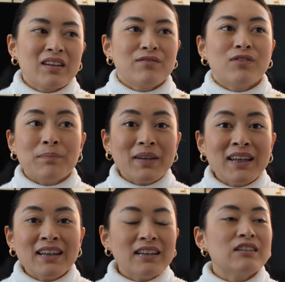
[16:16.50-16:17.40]
for
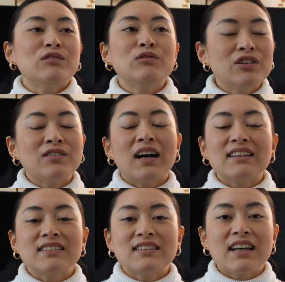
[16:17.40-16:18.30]
me, who don't
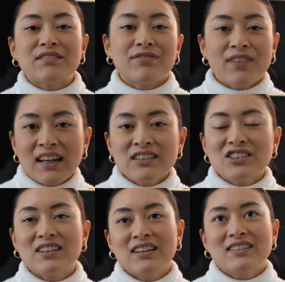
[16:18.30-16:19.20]
understand
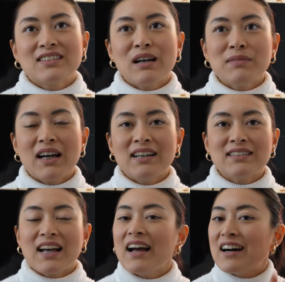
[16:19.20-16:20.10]
French,
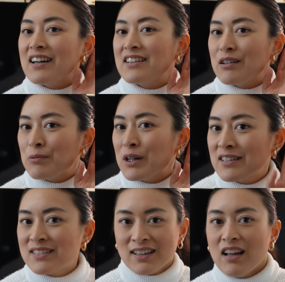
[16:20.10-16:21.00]
sometimes I heard the
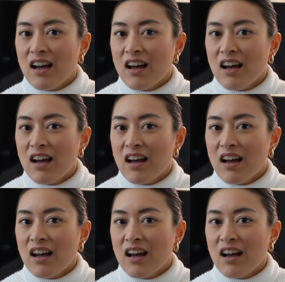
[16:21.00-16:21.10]
words